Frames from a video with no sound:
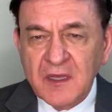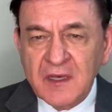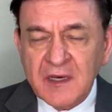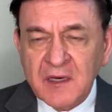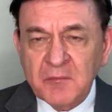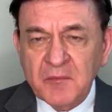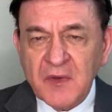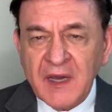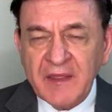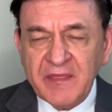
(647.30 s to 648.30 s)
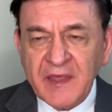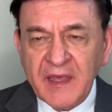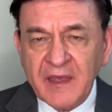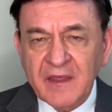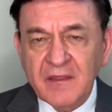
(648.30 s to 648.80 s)
I
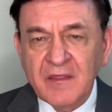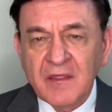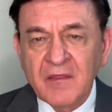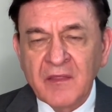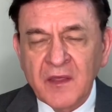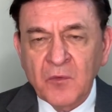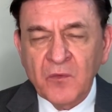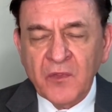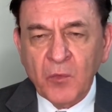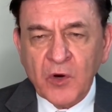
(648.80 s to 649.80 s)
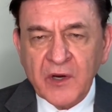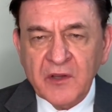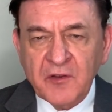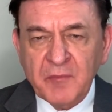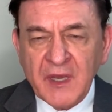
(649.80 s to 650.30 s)
think the war
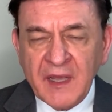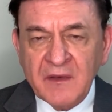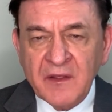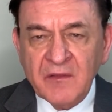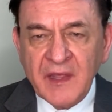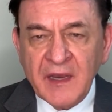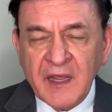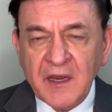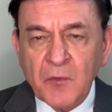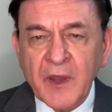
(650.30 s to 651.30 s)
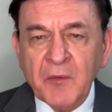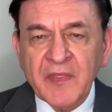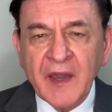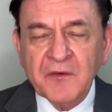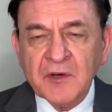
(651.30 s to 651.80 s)
could have been ended then anyway
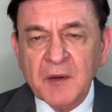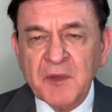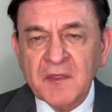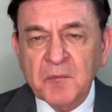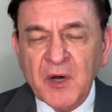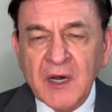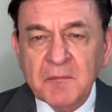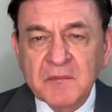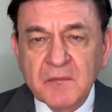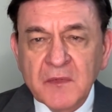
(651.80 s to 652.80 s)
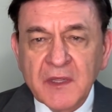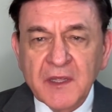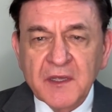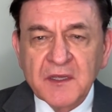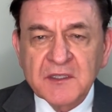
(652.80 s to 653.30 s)
without dropping the bomb.
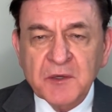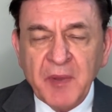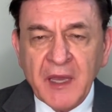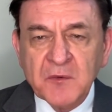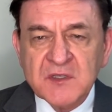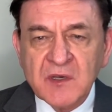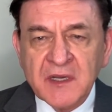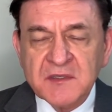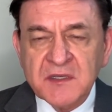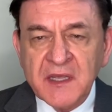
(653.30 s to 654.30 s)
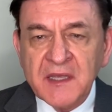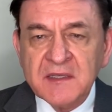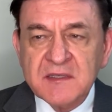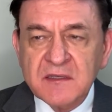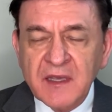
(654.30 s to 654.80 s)
Japan was on its
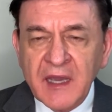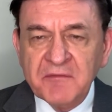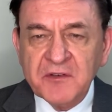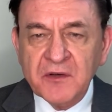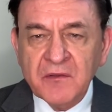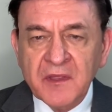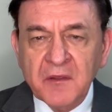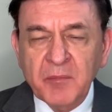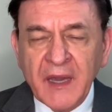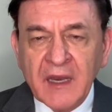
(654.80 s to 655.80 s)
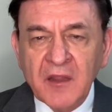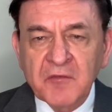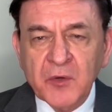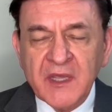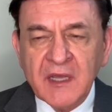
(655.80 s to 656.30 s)
knees. After the Battle of
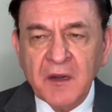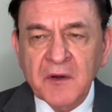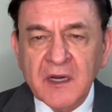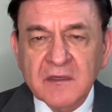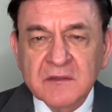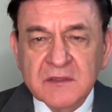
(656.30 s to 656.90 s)
Okinawa,